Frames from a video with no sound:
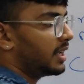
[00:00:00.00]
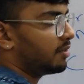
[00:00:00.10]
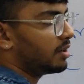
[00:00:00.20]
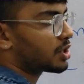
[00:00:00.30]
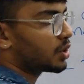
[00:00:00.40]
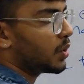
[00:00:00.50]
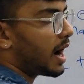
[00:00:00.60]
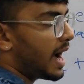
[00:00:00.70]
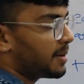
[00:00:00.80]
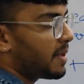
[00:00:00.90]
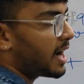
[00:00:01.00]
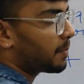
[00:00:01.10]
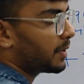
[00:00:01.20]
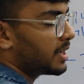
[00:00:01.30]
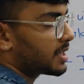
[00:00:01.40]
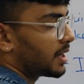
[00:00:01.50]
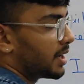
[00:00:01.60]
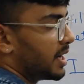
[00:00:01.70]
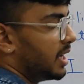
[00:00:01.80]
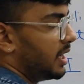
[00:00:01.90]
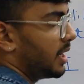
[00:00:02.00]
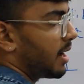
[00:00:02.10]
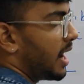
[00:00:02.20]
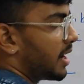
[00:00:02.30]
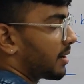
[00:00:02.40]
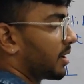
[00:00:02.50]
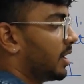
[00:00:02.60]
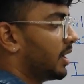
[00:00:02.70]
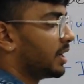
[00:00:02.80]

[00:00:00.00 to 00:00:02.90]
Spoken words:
equals to I bar plus dr.